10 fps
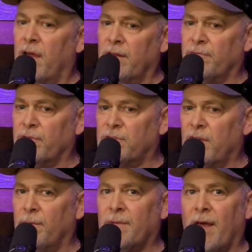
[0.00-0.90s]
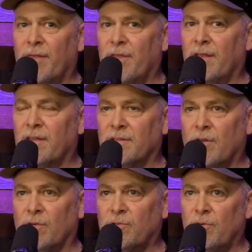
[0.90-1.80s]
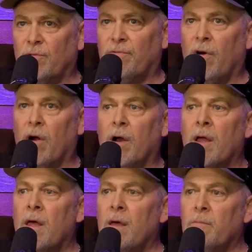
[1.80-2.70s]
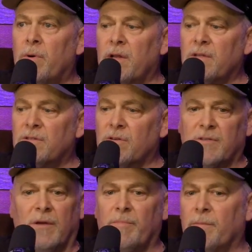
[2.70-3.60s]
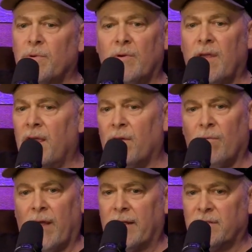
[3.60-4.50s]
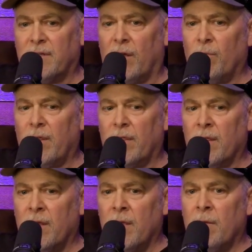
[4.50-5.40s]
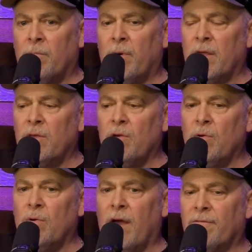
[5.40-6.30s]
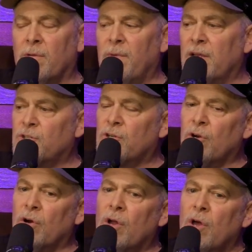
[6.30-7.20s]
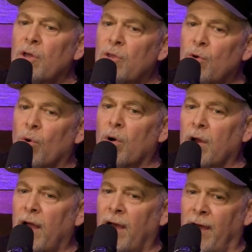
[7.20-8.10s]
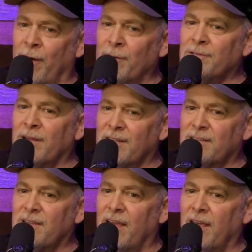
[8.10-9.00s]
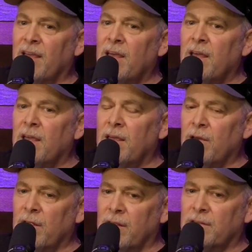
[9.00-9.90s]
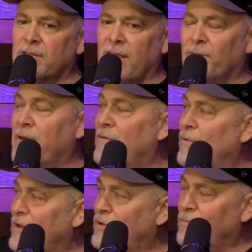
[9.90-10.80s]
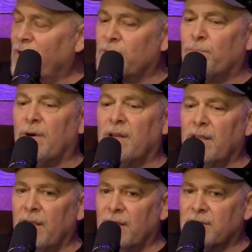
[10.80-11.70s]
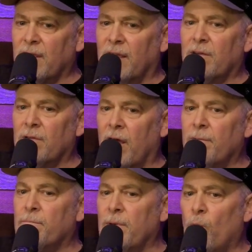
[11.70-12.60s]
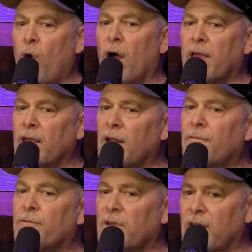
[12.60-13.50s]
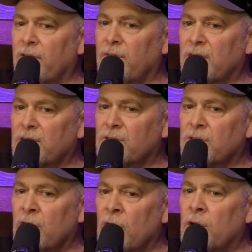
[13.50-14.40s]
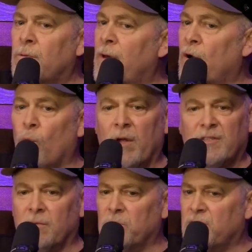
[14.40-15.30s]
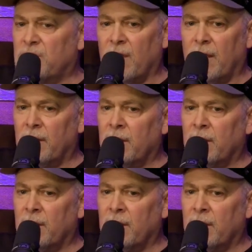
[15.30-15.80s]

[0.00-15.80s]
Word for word: of, for some, now I think this goes too far, but is there some people you can't reconcile with, but you have to make sure you're, I always like the saying, and this is kind of giving away too much, but it's like walking in unforgiveness, no matter what someone's done,